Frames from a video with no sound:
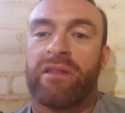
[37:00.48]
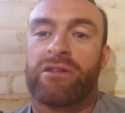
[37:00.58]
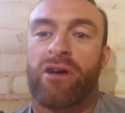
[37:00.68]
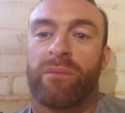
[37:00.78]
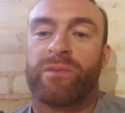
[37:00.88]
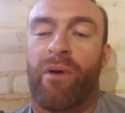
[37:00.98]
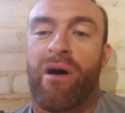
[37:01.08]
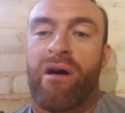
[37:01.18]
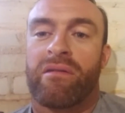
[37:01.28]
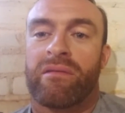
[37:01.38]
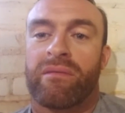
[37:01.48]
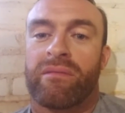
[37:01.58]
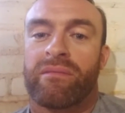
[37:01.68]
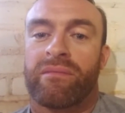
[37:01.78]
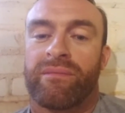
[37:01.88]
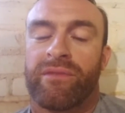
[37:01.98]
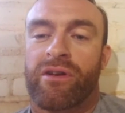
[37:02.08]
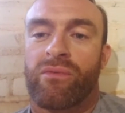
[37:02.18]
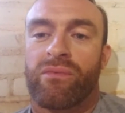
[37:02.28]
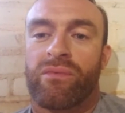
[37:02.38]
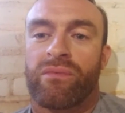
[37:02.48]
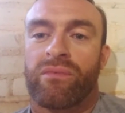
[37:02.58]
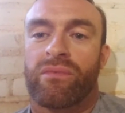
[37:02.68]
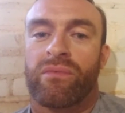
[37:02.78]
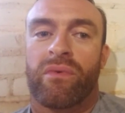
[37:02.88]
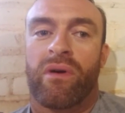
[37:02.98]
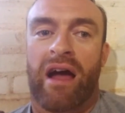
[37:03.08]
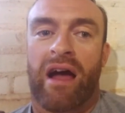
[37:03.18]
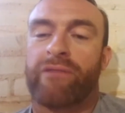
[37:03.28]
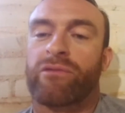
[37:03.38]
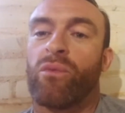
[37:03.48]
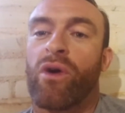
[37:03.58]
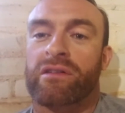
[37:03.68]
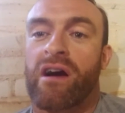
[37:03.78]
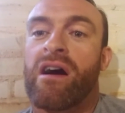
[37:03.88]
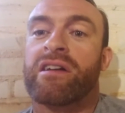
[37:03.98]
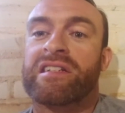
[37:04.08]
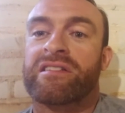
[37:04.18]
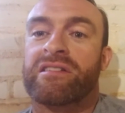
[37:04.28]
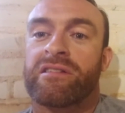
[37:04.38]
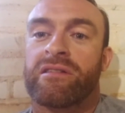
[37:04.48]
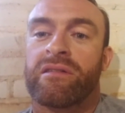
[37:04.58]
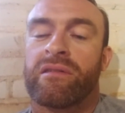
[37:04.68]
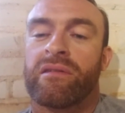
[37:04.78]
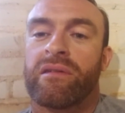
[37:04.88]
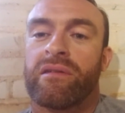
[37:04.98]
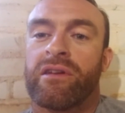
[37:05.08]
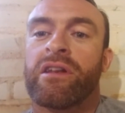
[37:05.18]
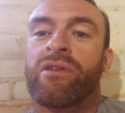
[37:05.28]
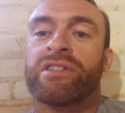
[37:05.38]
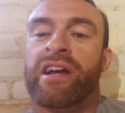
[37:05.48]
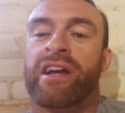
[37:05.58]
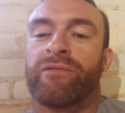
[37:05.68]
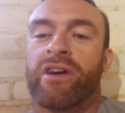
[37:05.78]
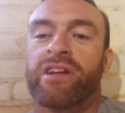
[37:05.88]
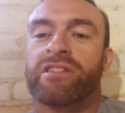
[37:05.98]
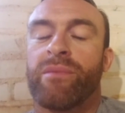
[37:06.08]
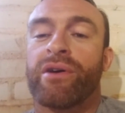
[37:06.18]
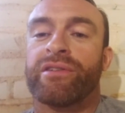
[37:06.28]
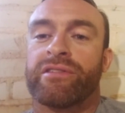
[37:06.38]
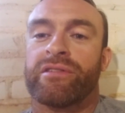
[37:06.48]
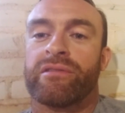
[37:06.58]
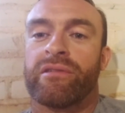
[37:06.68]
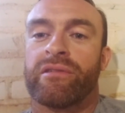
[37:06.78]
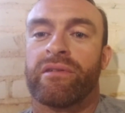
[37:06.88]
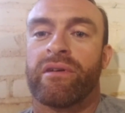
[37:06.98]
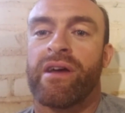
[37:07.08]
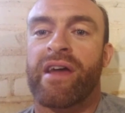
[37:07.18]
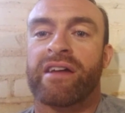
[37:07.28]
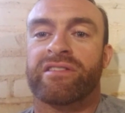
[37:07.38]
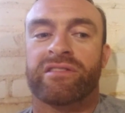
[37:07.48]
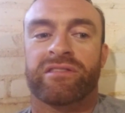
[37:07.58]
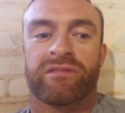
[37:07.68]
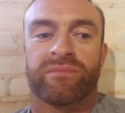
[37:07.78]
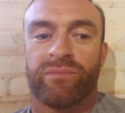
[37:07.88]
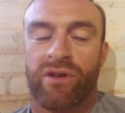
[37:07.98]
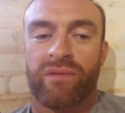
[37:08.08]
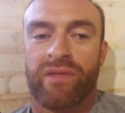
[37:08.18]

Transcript: top spot, you know, I have to work the hardest, you know, and sacrifice the most. And that's, you know,